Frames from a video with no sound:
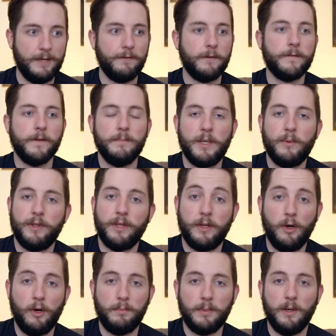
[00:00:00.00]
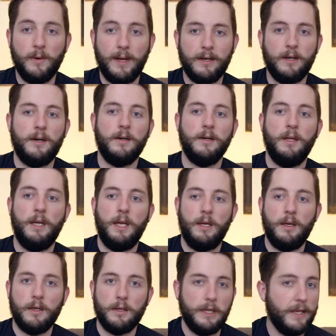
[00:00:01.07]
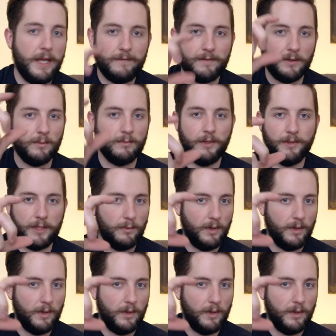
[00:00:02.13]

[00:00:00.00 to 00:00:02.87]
If you're filming with the GoPro at all, you never really